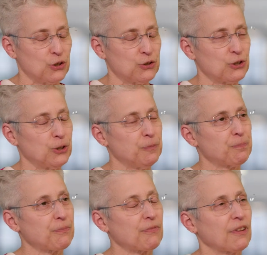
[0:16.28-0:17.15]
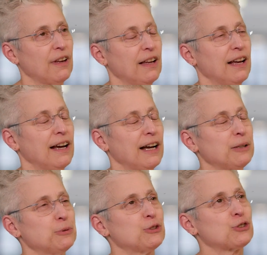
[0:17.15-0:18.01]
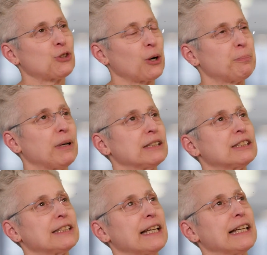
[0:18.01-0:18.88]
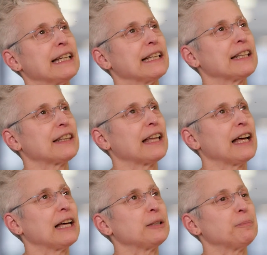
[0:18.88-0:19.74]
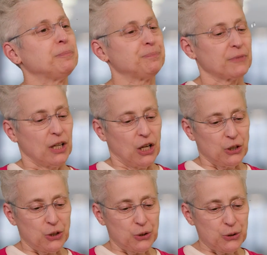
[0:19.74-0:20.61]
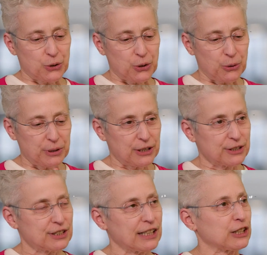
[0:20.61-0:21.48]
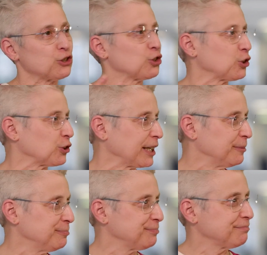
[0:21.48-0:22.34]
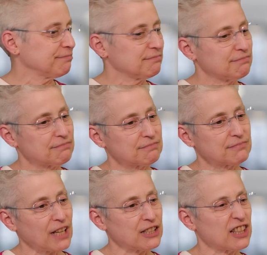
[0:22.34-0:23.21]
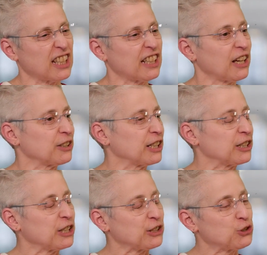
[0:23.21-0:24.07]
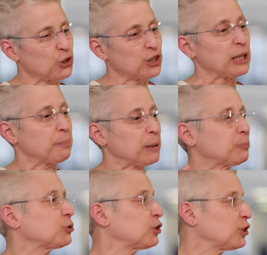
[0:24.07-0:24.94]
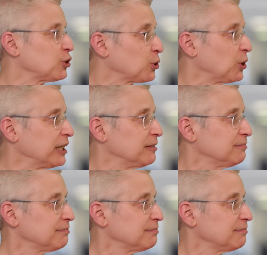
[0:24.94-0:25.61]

So I would start by saying that, your career is like a journey, I think, Karen, and a journey that people should enjoy.